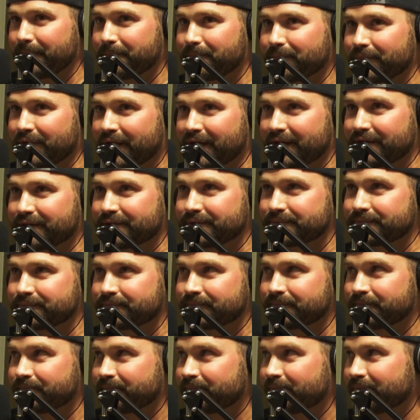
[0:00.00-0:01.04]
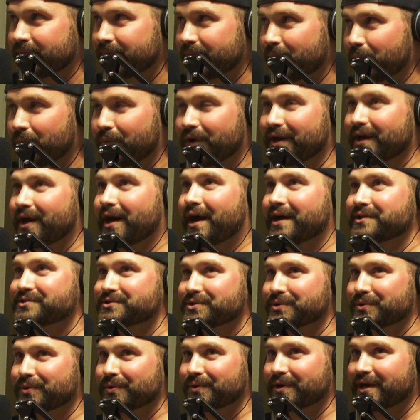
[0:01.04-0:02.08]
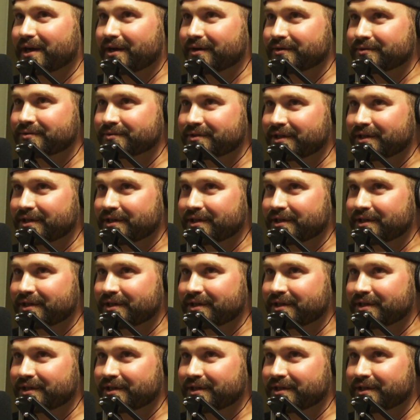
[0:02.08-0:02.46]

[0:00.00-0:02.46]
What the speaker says: like what I joke around